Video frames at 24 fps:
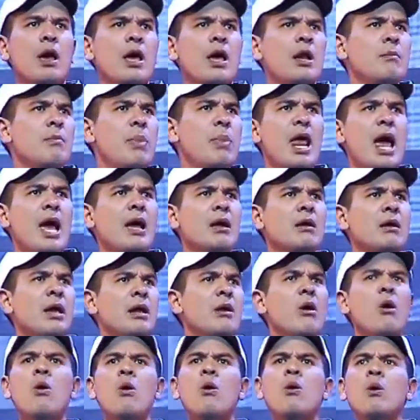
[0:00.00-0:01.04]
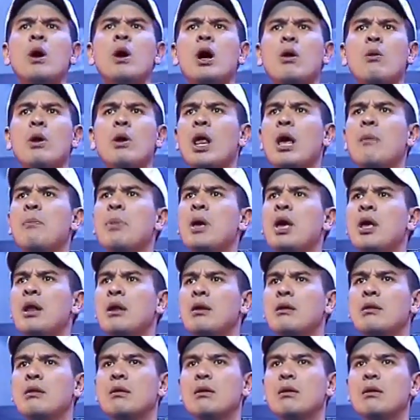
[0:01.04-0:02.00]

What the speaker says: and black and old what happened